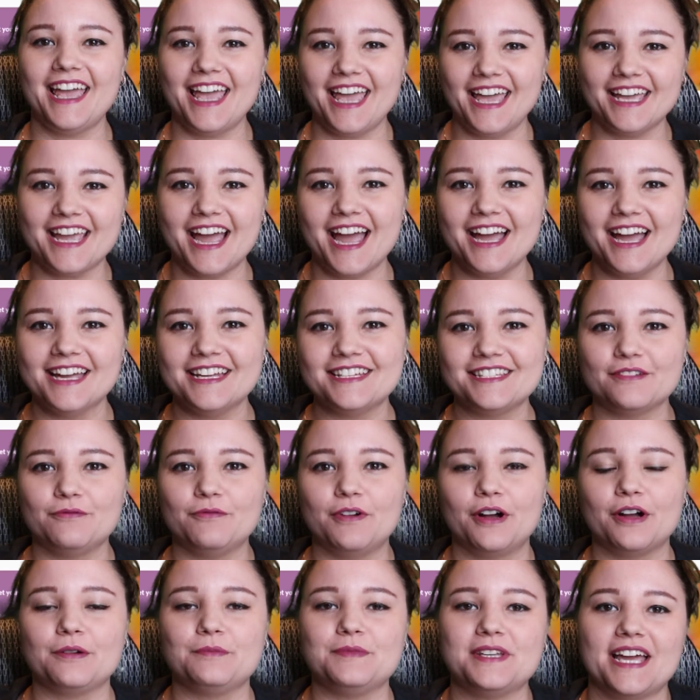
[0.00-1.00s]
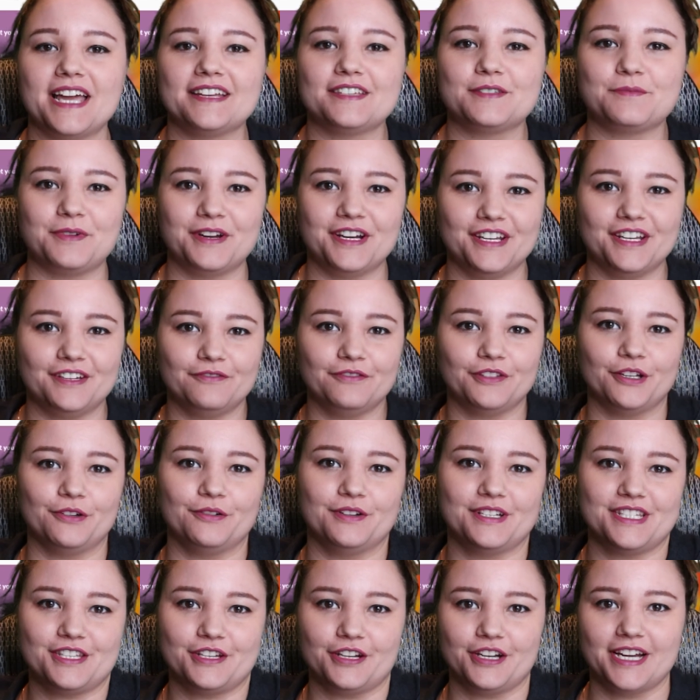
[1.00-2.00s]
Hey guys, and welcome to Expert
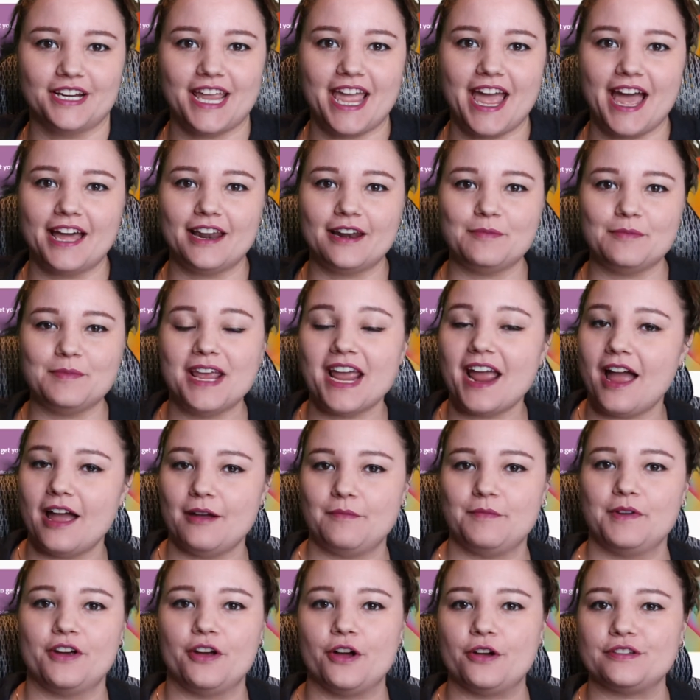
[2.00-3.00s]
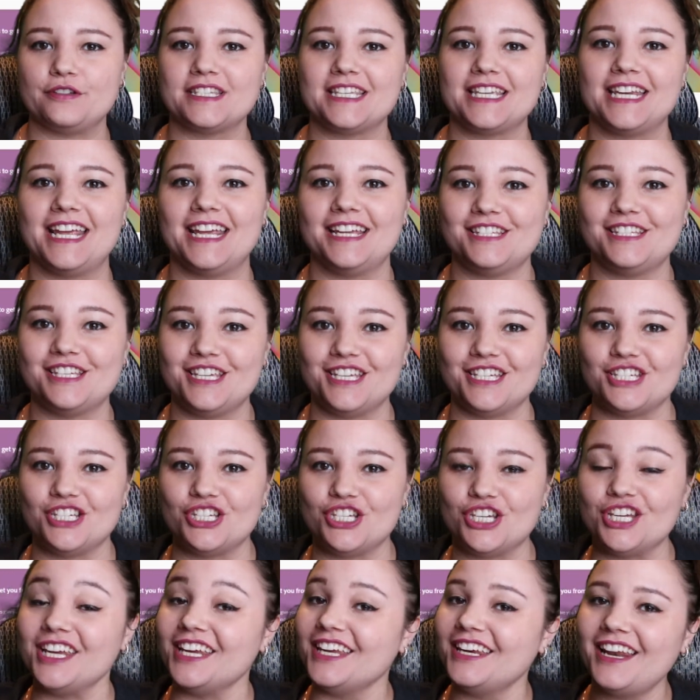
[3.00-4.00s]
Influencer Academy. I'm your host today, Tia
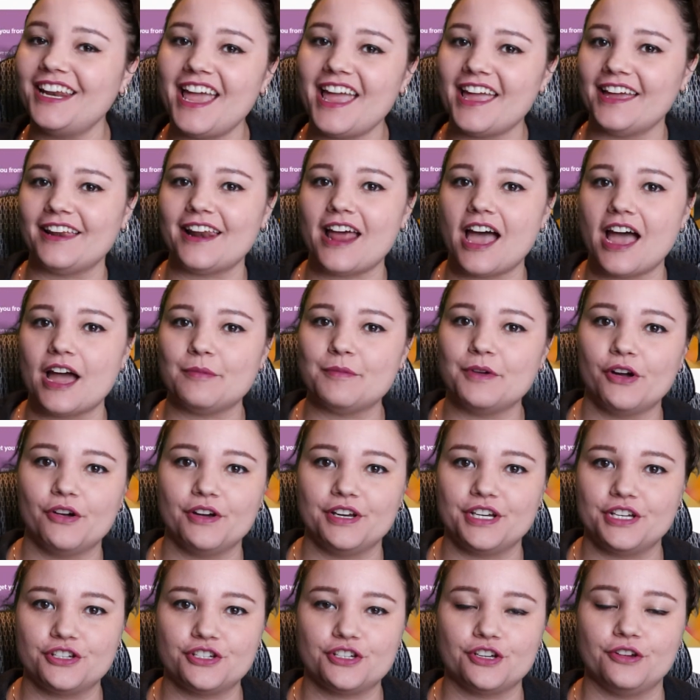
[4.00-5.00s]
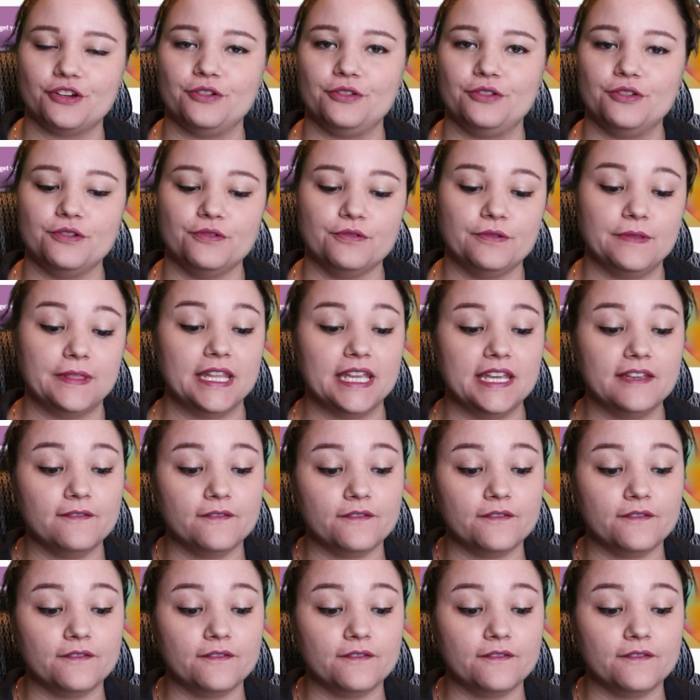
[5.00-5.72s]
Jean, and I'm going to show you the